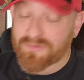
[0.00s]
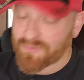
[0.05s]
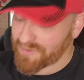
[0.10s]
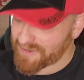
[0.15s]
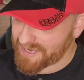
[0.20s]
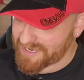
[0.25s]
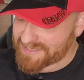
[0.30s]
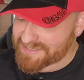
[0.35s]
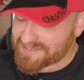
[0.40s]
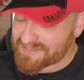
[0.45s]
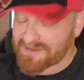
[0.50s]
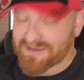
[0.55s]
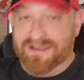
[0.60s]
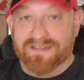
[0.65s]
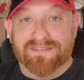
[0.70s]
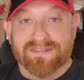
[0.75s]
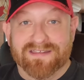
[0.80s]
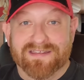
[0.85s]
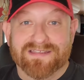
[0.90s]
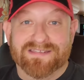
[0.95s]
when I
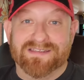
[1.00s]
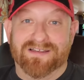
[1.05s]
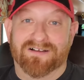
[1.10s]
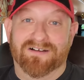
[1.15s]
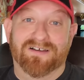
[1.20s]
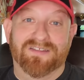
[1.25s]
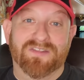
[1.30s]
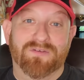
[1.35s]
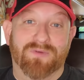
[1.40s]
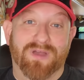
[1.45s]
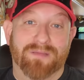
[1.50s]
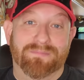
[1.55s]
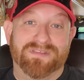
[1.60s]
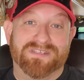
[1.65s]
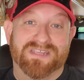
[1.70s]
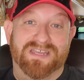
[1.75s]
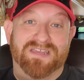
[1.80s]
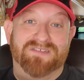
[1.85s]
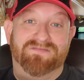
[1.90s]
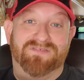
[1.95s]
saw these on the
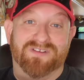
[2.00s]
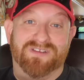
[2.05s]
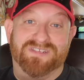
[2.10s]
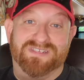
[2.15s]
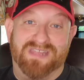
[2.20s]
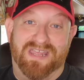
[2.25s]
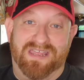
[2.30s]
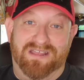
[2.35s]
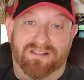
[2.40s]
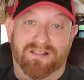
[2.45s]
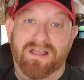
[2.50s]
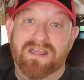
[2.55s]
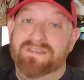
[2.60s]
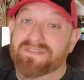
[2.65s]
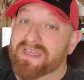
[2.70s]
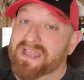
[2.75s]
website for sale.